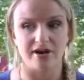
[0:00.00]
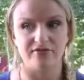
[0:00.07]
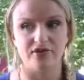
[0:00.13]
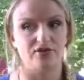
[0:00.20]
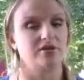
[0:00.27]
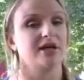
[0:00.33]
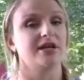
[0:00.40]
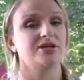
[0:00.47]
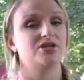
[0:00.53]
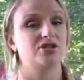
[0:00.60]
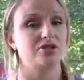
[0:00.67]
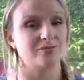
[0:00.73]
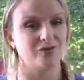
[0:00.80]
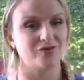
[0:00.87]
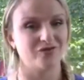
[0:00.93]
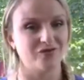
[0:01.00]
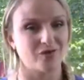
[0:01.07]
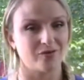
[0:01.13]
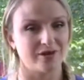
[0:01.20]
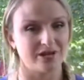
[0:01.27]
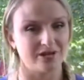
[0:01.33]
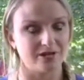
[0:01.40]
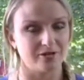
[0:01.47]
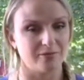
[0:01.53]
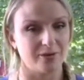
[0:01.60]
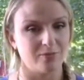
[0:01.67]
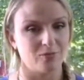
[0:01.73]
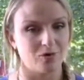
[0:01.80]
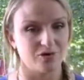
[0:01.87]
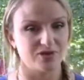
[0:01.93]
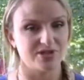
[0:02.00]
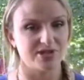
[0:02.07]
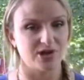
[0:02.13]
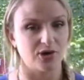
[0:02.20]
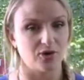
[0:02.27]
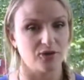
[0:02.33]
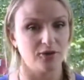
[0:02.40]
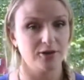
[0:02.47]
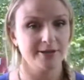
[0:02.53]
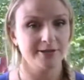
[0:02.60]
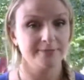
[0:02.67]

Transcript: have your legs to move forward a little bit more so